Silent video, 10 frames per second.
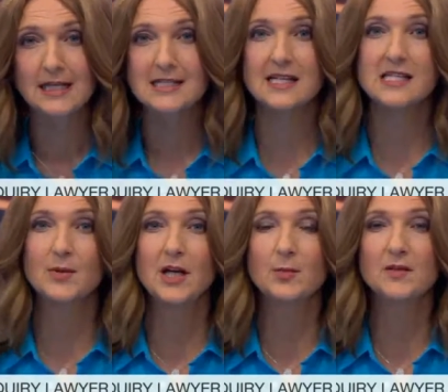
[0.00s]
set up
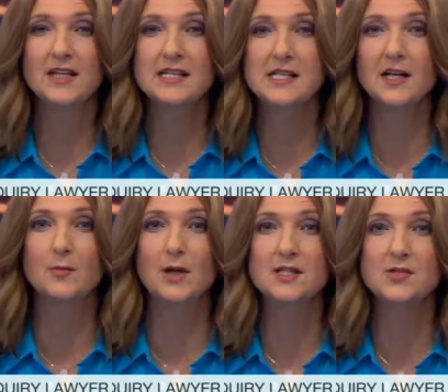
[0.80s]
a couple of years ago
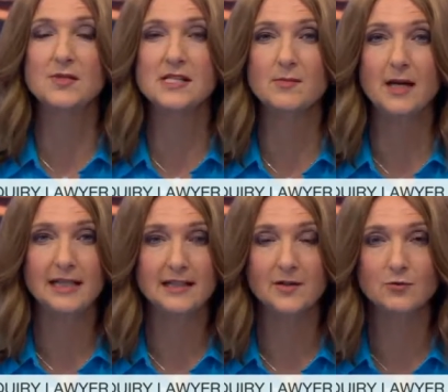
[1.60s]
by Theresa
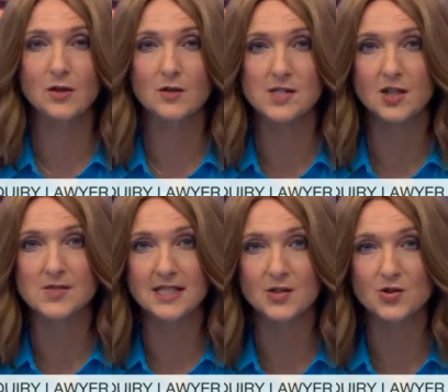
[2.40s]
May in her role as Home
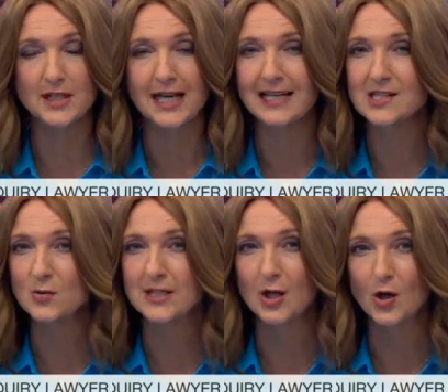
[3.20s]
Secretary, and it's
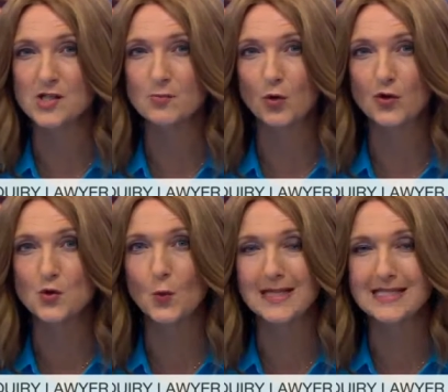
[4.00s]
already cost more than
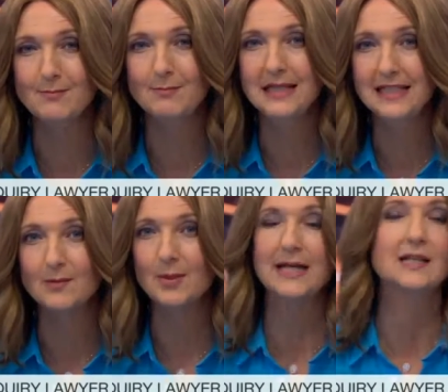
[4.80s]
£20
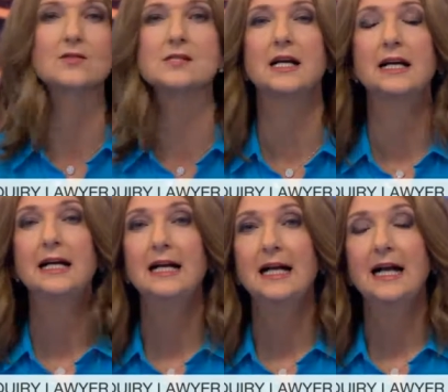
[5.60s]
million.
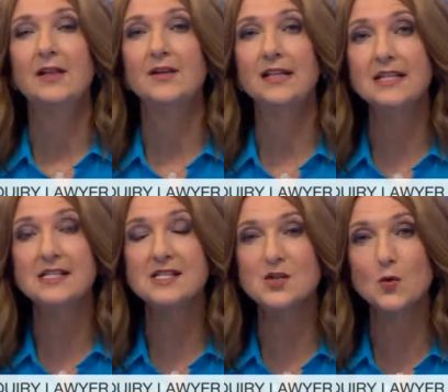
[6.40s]
And the
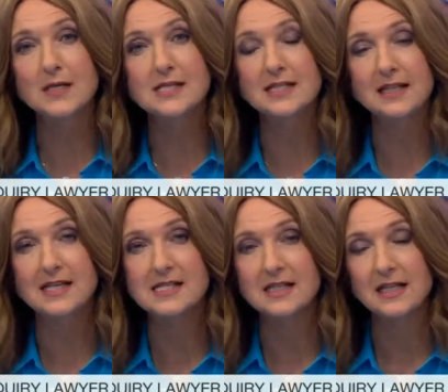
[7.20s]
latest twist in
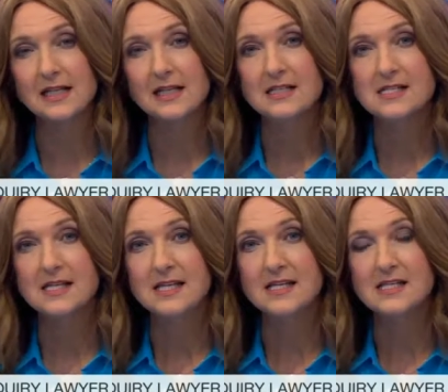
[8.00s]
this
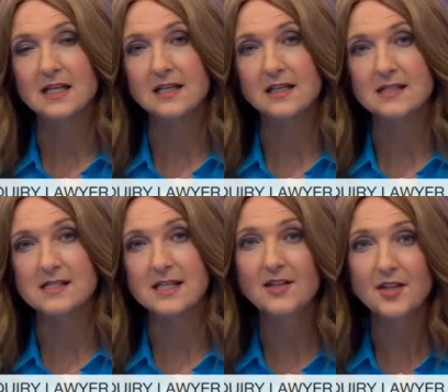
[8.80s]
sees a, a
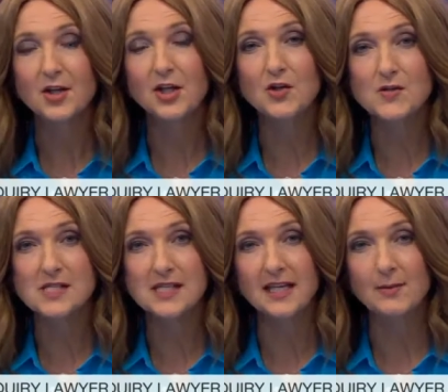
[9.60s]
senior
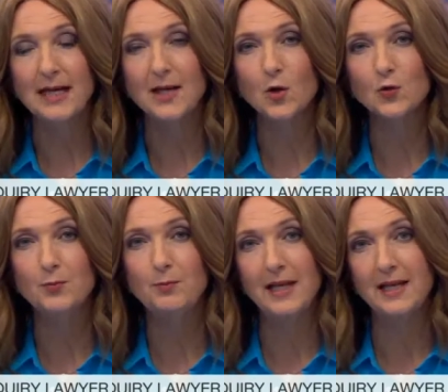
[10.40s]
QC, a man called
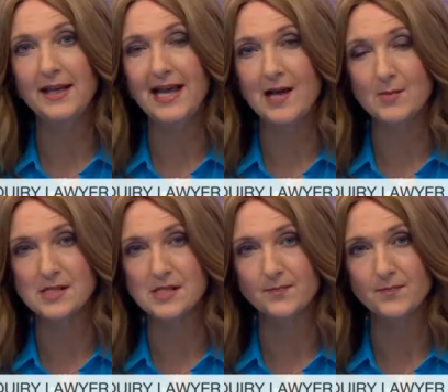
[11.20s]
Ben
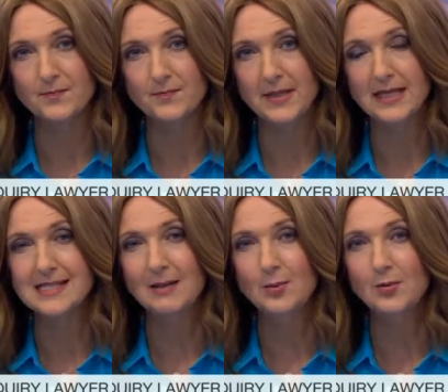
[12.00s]
Emmerson, being
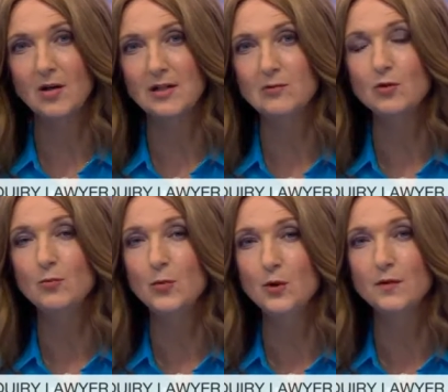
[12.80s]
temporarily
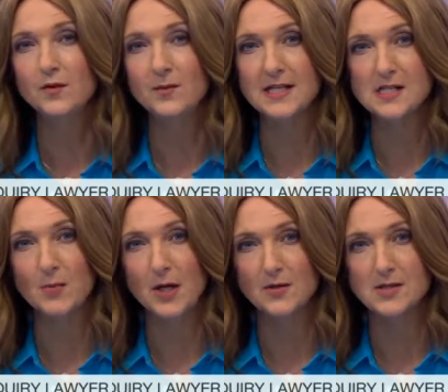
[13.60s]
removed from his
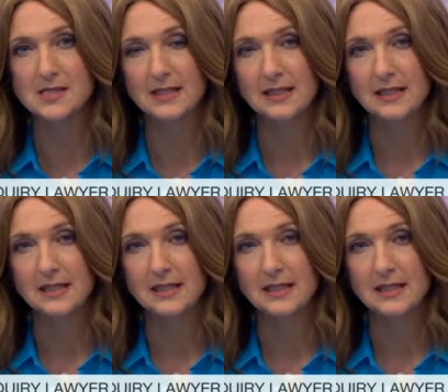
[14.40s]
post.